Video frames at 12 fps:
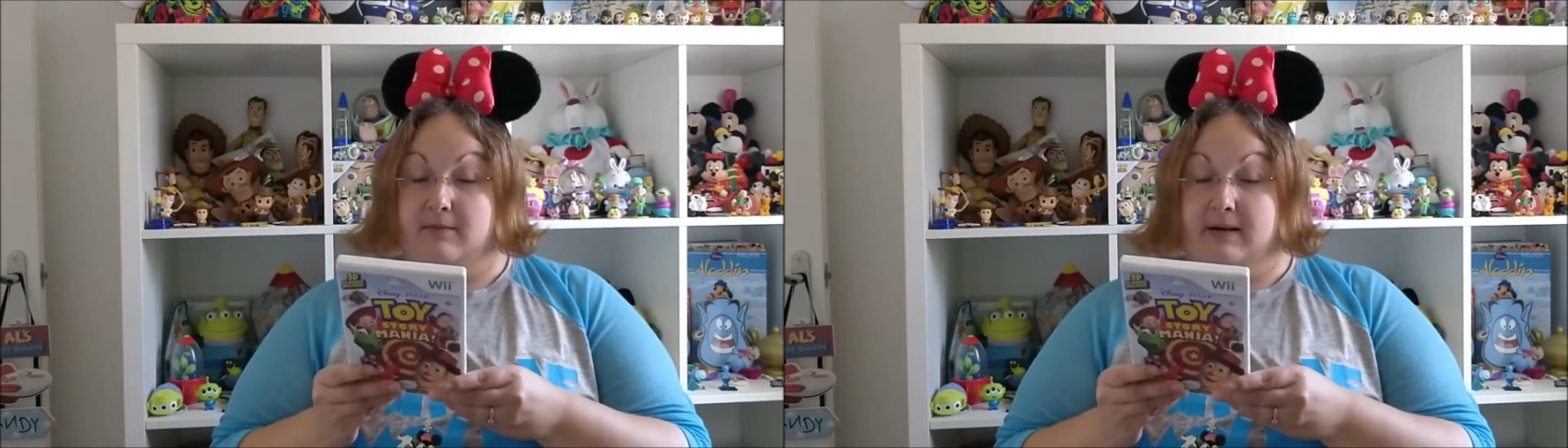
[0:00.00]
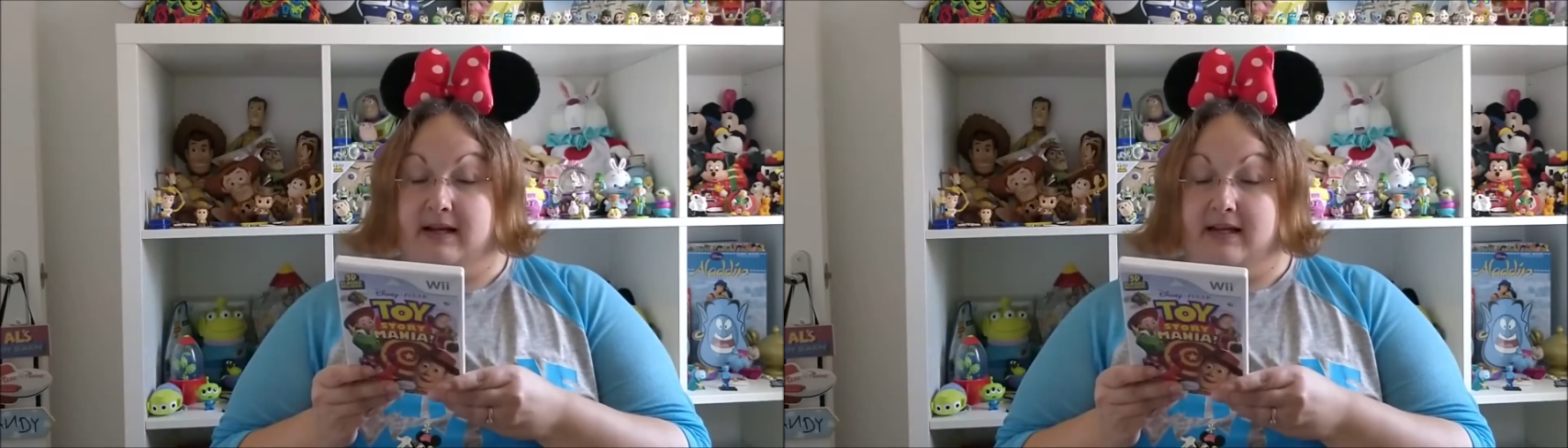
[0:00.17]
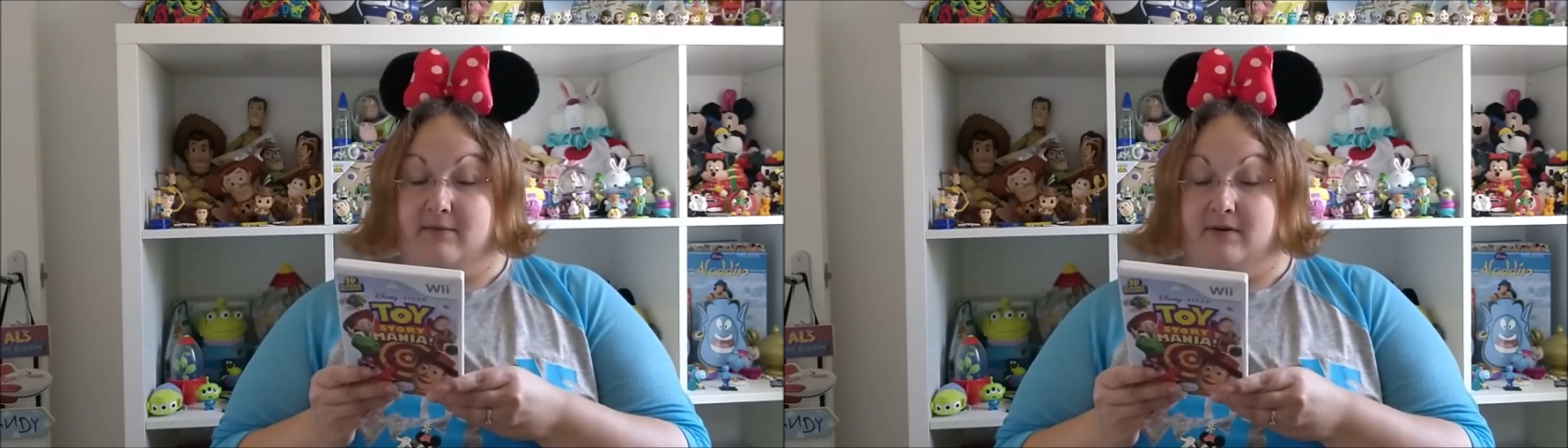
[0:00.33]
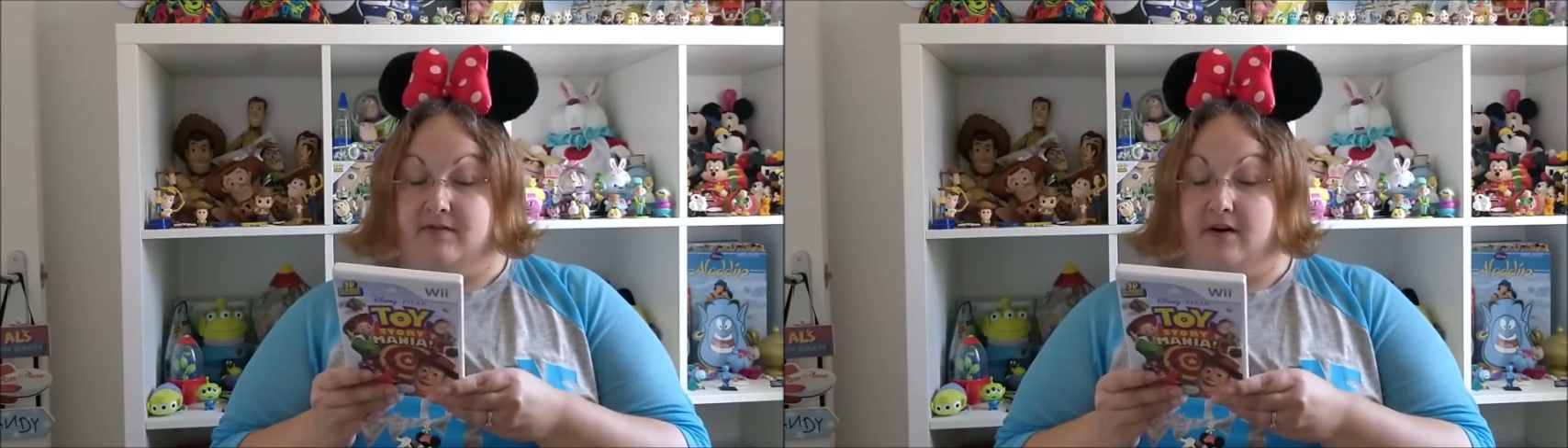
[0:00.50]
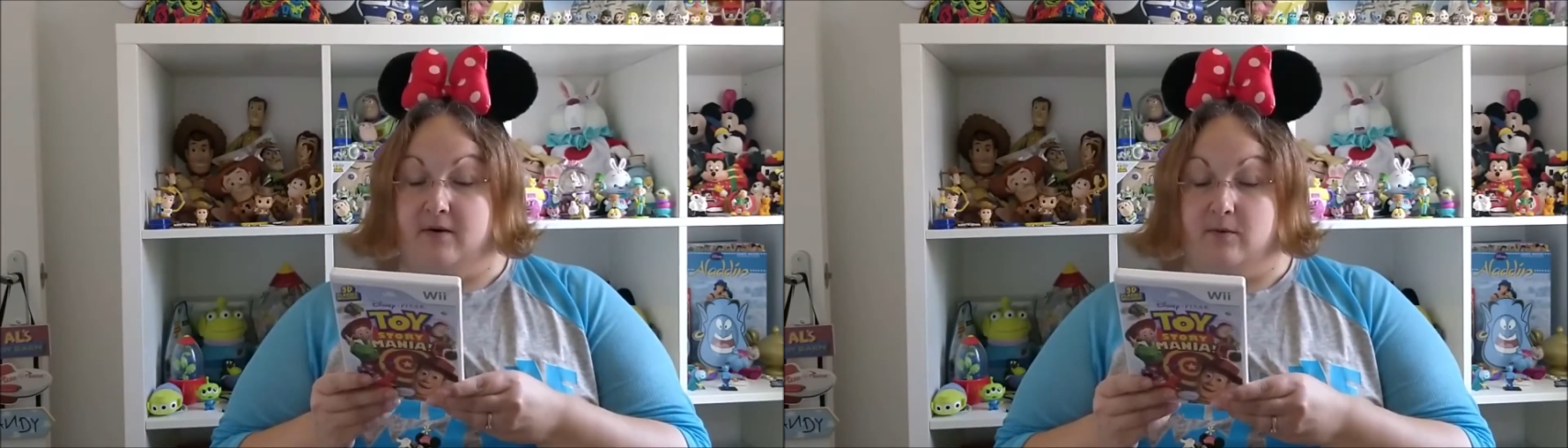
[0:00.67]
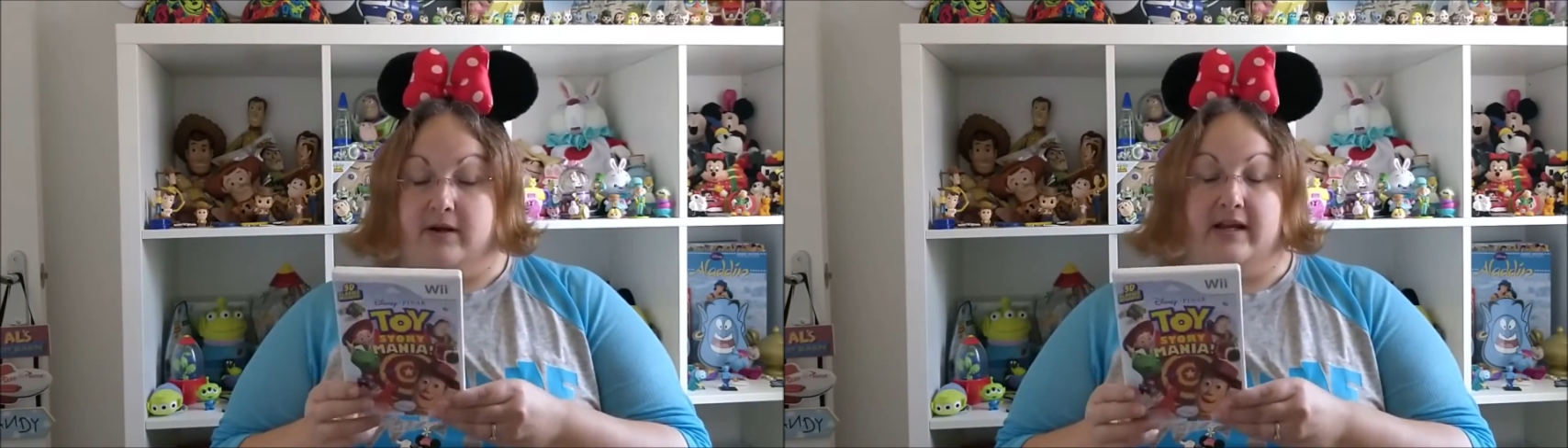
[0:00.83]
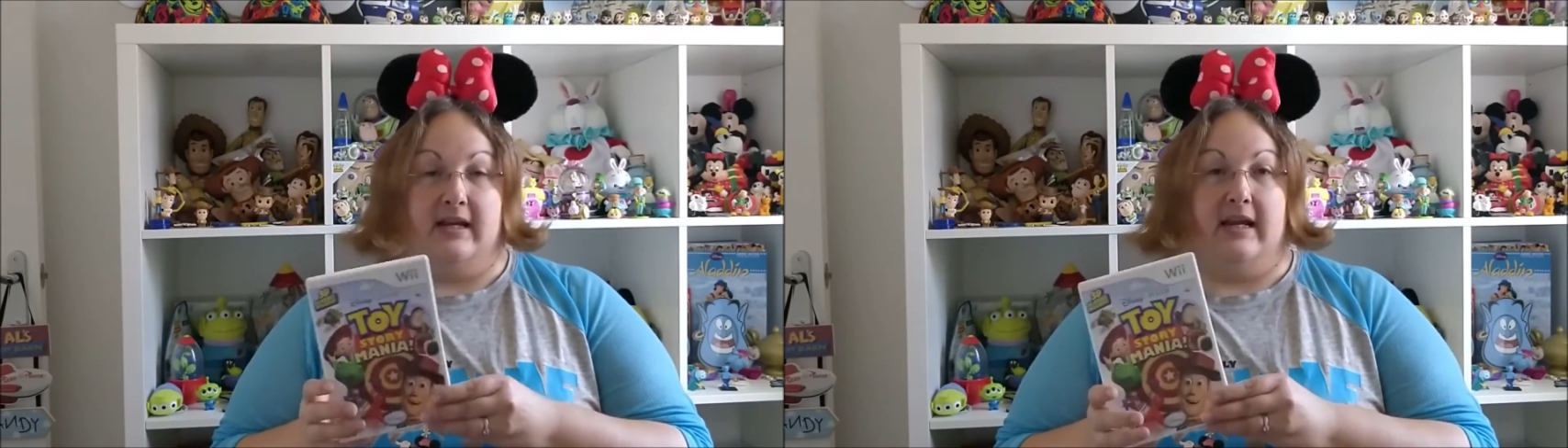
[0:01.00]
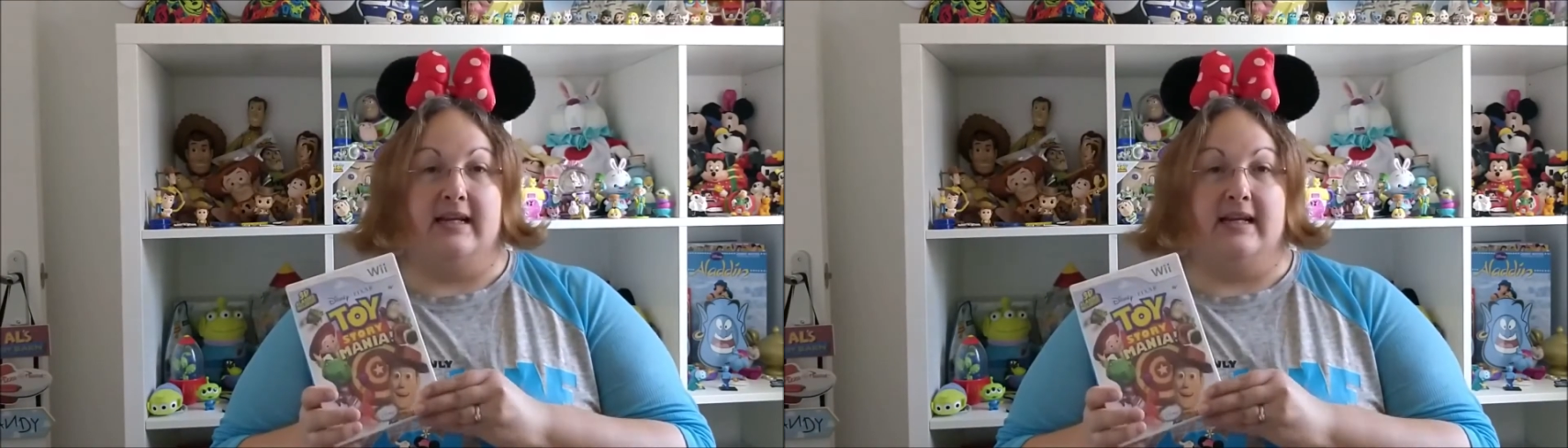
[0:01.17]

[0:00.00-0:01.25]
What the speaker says: playing with our Wii.